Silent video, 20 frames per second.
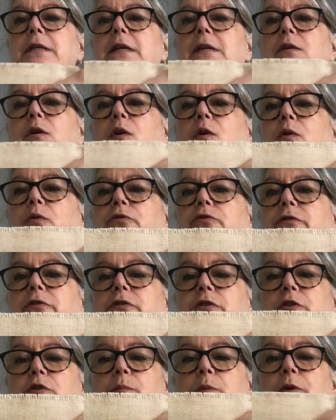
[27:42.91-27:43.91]
The holes are
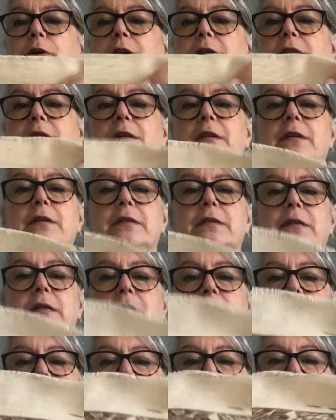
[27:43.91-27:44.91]
super easy to see,
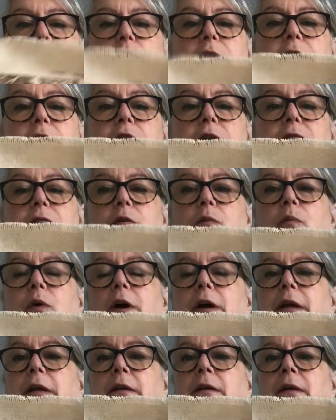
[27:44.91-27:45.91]
so doing it over
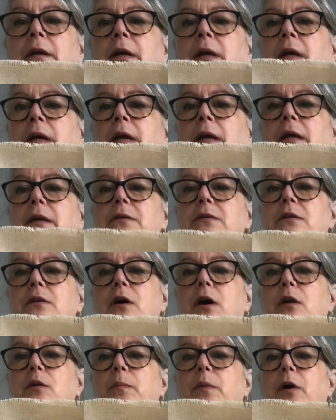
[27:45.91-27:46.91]
one is
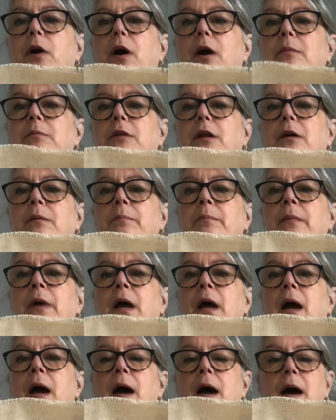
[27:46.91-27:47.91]
not a problem.
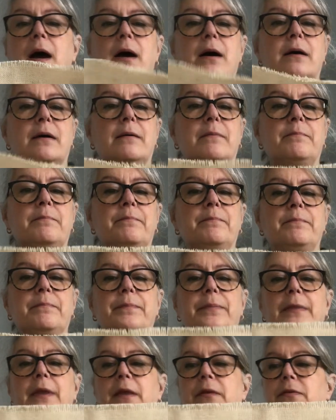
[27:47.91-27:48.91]

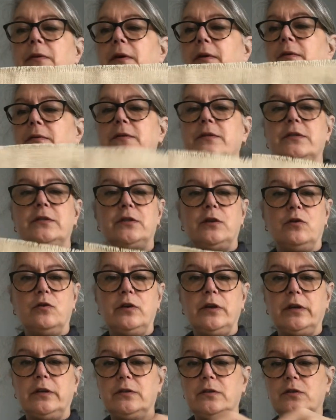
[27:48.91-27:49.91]
The silk
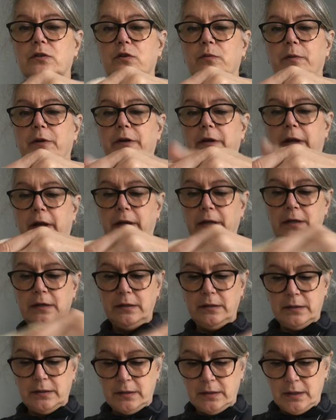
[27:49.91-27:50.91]
is super
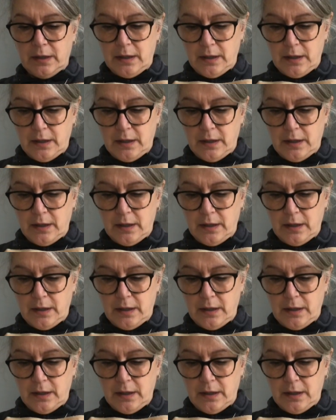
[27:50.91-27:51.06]
nice.